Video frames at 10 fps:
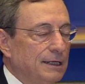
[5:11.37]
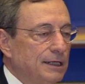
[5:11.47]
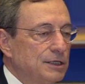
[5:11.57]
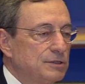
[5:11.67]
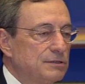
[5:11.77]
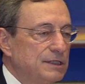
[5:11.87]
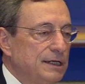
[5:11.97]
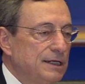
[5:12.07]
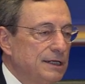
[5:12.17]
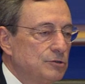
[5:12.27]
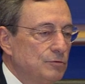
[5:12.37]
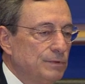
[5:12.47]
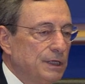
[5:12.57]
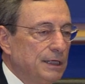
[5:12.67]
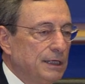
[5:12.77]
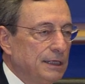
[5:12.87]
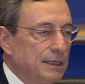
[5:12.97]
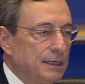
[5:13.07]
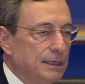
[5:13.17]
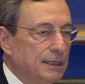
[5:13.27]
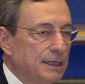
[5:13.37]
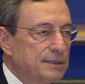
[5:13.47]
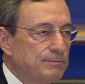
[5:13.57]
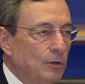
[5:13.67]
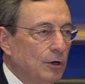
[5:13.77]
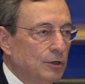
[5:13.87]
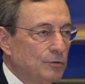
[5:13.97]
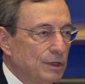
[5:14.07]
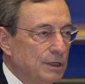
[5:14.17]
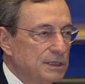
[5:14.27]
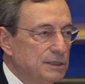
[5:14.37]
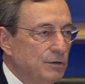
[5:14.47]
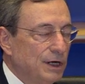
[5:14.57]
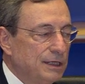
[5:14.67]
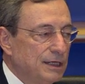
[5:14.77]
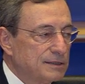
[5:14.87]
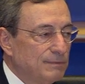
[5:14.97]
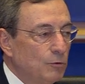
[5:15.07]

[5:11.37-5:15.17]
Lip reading: issues that need to be explored with these new ideas.